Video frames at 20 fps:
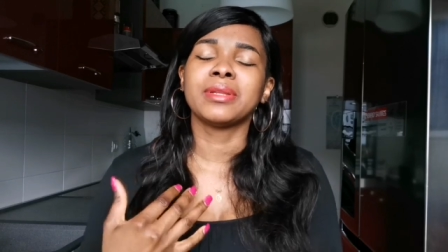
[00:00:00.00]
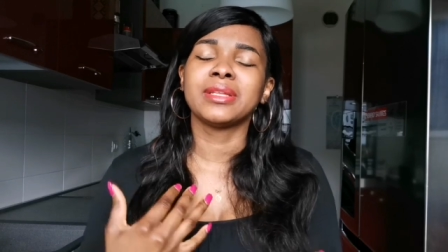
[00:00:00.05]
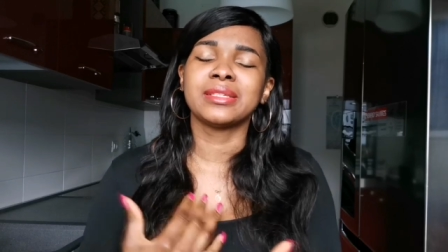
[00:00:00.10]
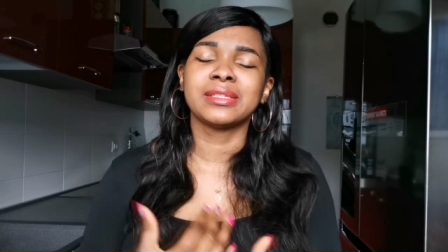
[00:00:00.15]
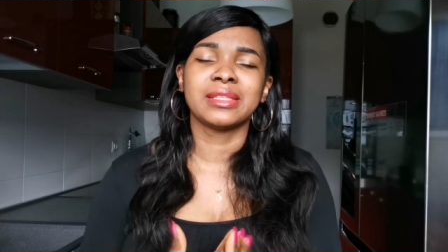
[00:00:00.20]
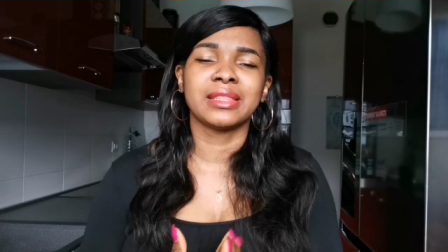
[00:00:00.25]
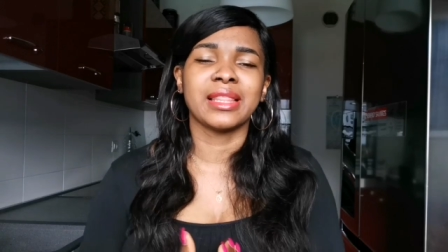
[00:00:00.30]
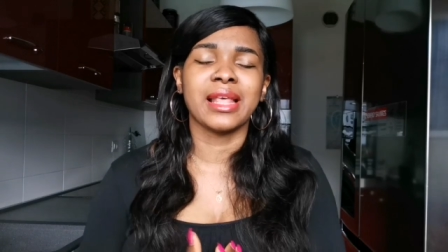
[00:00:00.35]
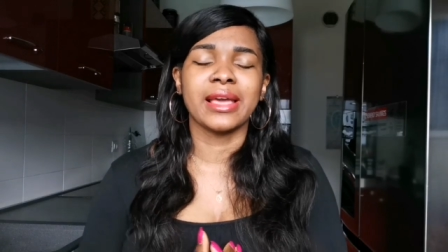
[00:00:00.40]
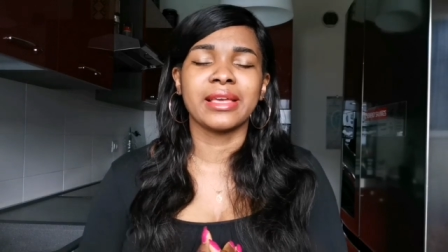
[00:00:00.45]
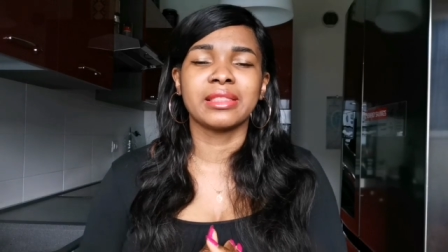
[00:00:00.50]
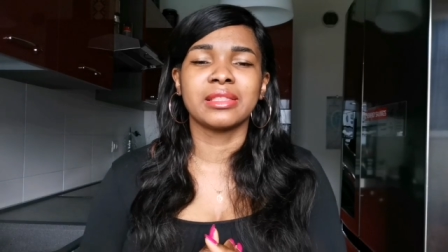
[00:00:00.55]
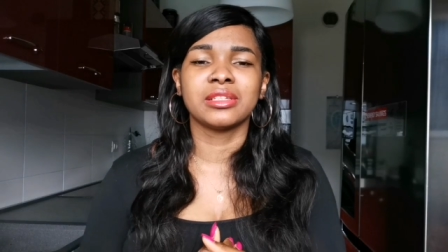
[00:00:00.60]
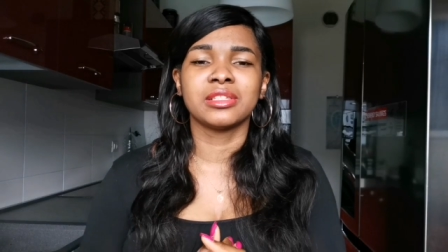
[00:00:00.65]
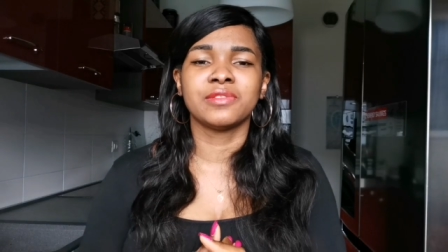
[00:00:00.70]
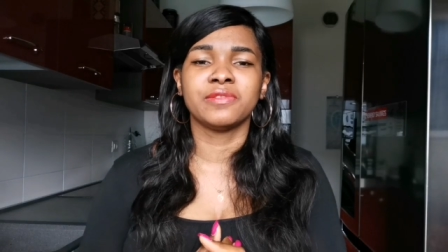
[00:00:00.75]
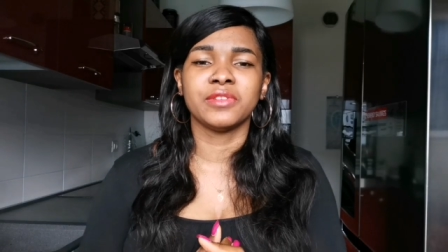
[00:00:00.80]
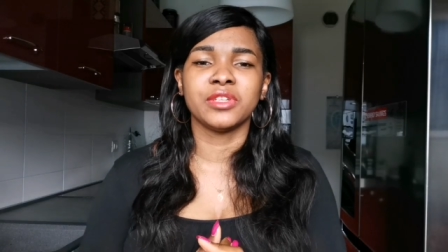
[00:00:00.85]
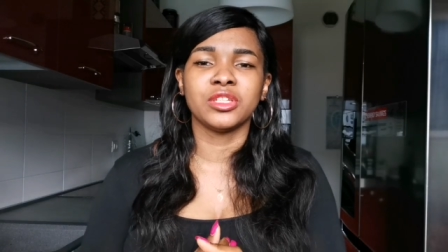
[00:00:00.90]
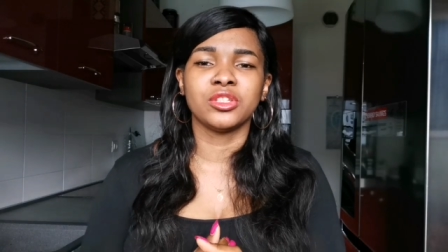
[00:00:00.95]
please like
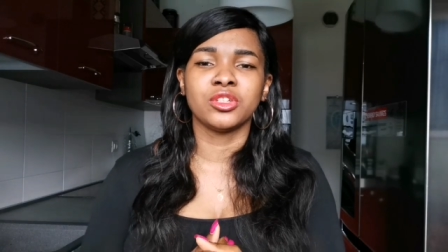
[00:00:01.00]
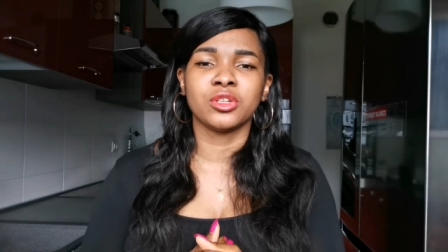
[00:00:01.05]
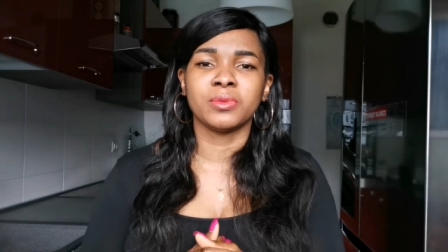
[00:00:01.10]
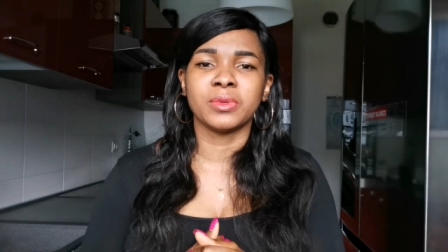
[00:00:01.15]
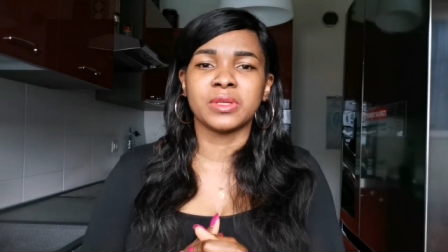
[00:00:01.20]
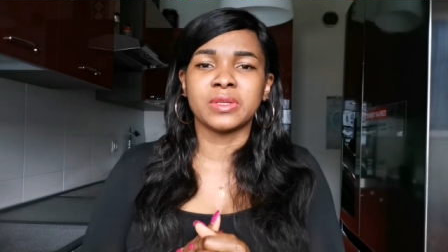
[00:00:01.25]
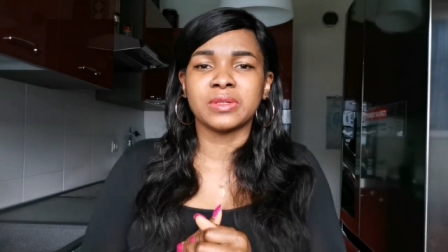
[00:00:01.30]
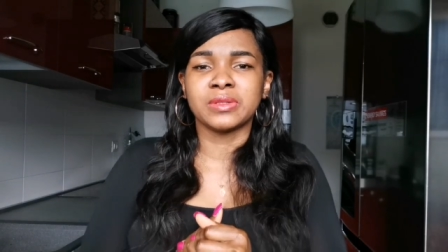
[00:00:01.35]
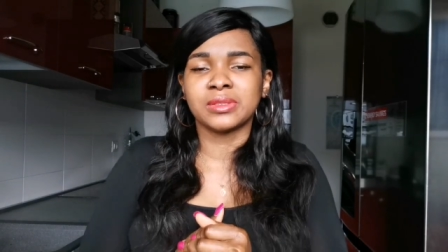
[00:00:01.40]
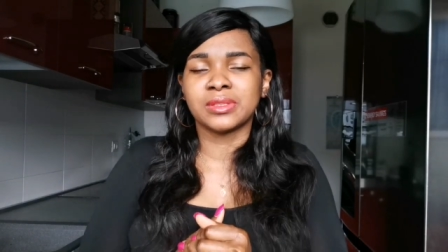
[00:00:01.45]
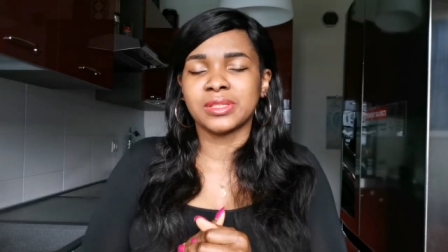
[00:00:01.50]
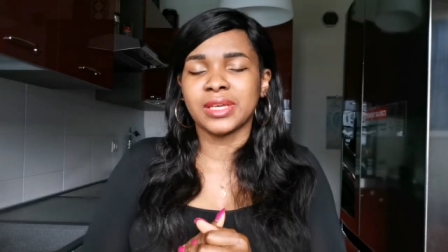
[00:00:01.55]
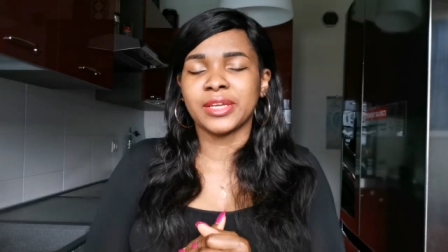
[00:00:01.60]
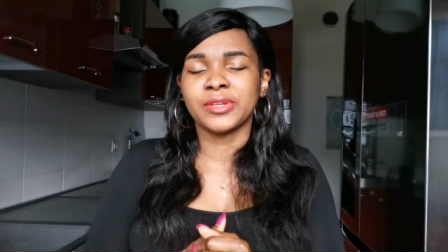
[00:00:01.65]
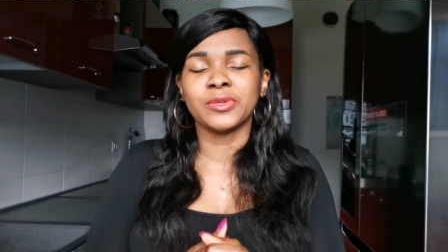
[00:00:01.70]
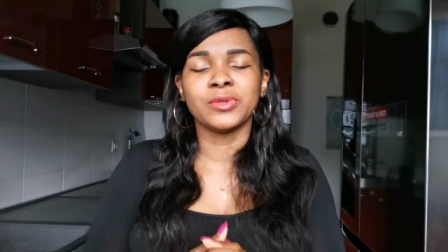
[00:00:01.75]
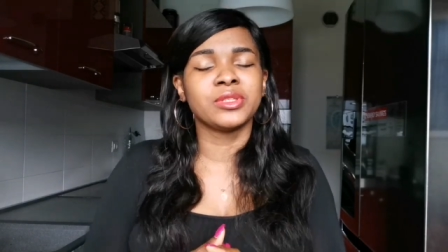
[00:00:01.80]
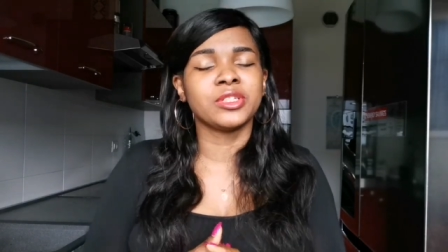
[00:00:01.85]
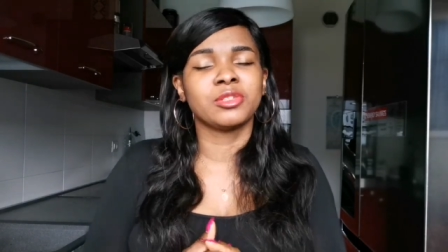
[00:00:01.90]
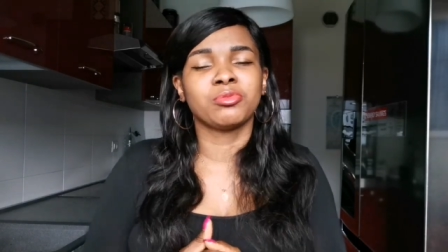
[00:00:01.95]
this video
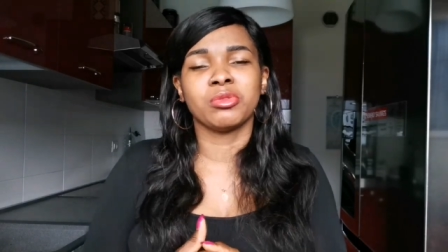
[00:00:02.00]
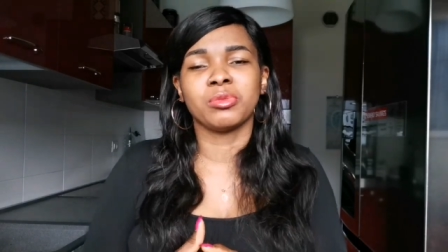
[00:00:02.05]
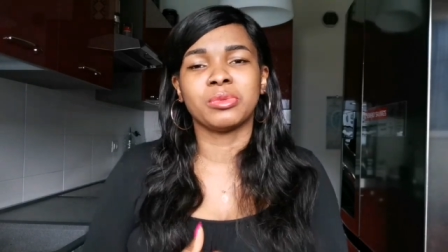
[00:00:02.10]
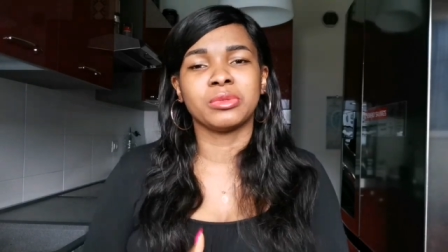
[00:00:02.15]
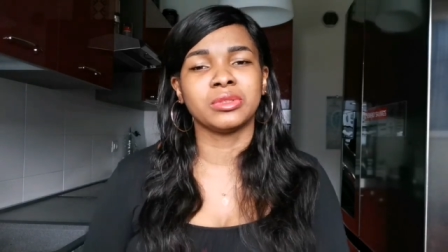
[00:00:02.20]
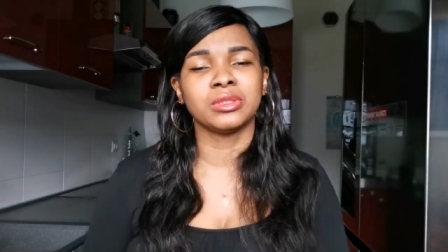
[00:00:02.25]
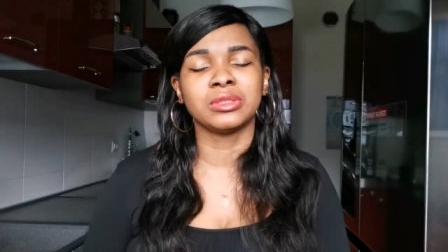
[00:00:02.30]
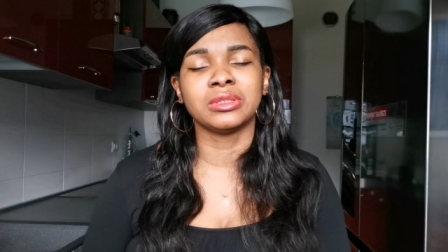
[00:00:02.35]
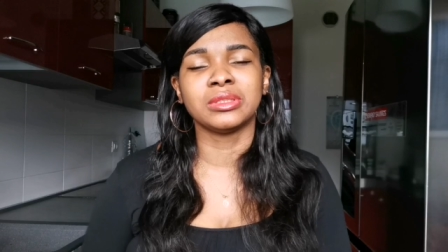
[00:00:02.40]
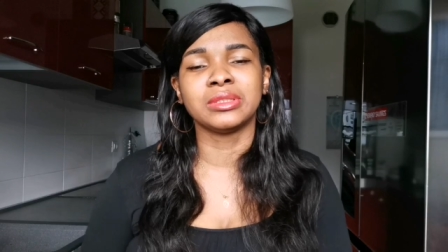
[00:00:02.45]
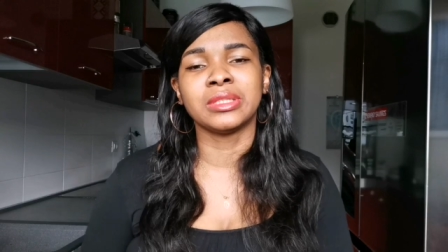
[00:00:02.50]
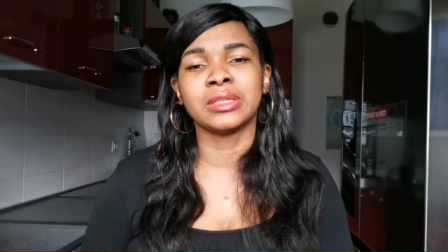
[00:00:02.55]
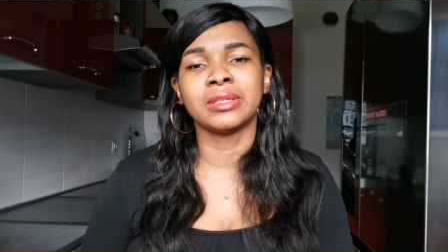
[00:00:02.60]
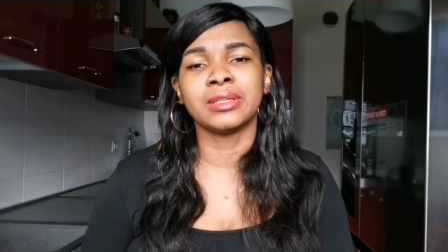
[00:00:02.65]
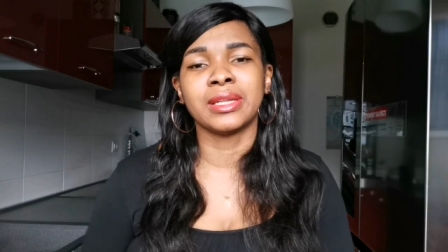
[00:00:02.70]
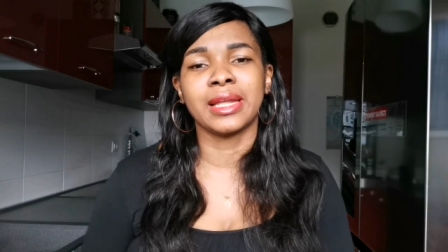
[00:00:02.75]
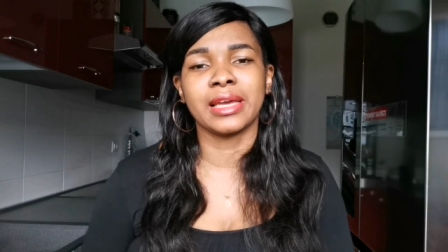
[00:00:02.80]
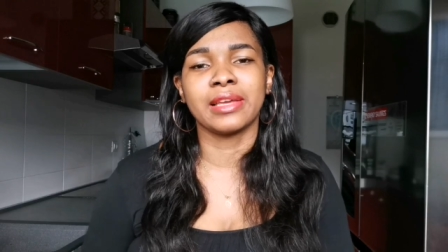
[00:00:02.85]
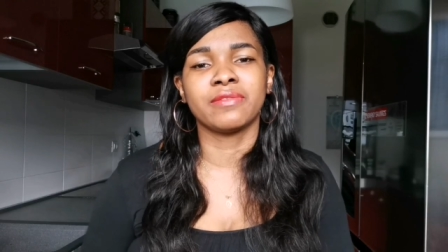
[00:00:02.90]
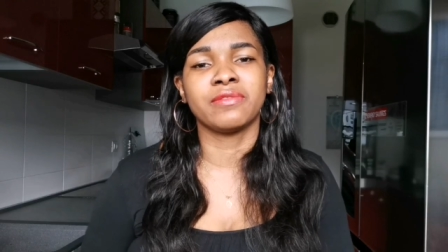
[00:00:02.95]
because i notice people don't
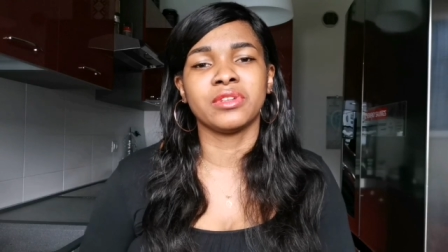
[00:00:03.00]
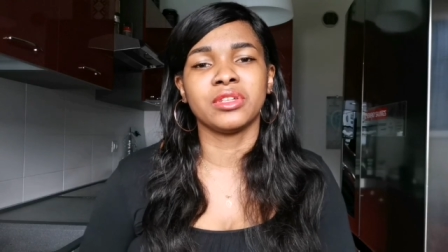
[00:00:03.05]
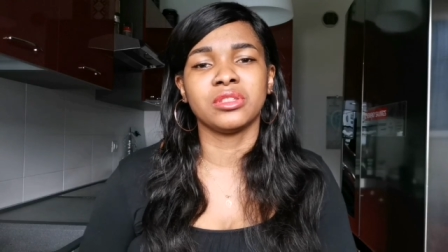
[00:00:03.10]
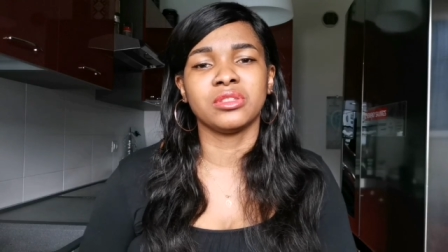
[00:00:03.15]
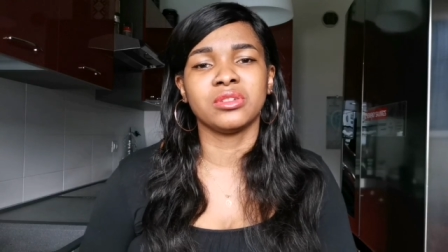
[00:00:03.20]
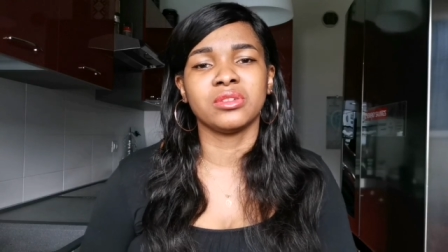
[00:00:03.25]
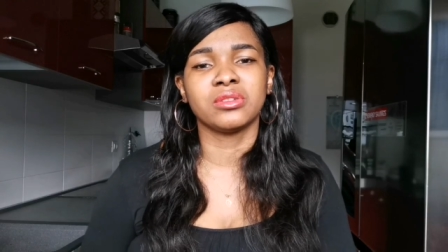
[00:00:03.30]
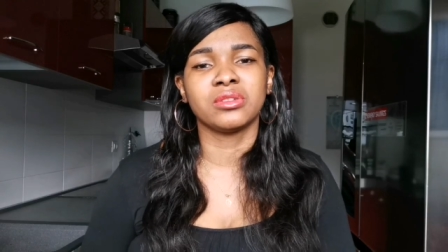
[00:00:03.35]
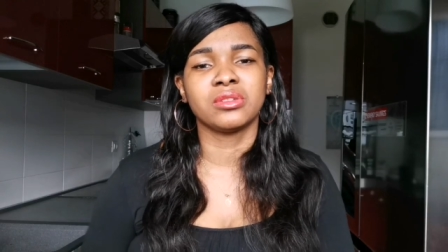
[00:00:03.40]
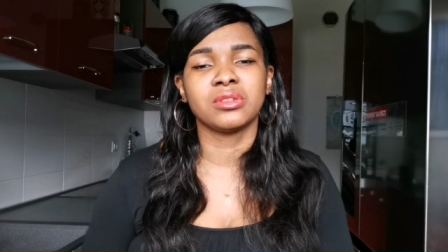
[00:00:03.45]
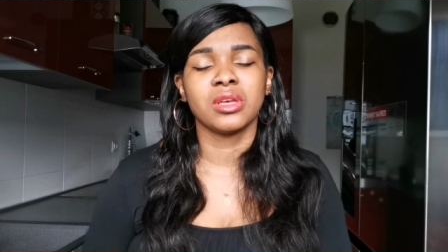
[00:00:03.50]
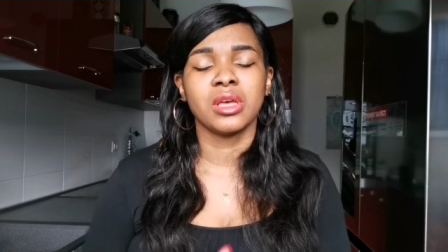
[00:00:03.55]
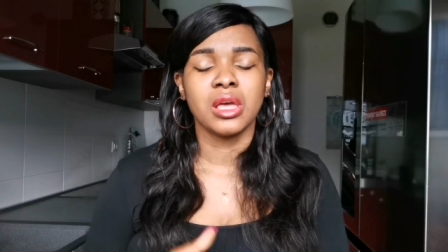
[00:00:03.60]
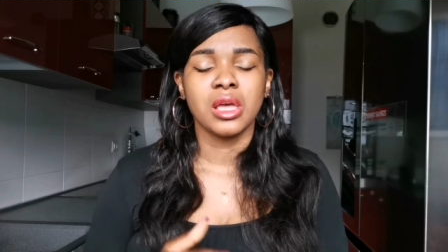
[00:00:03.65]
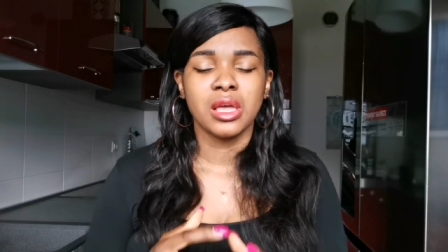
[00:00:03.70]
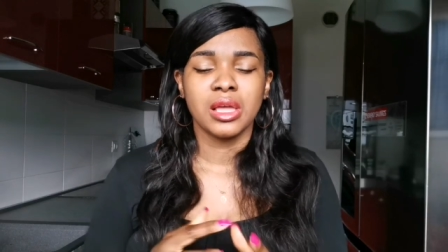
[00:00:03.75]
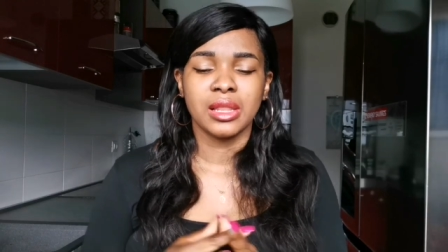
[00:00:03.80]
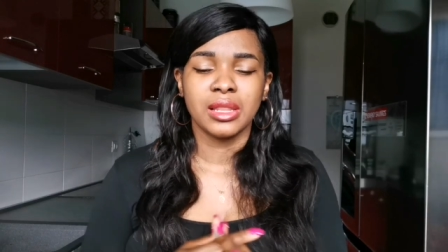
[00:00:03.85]
not like videos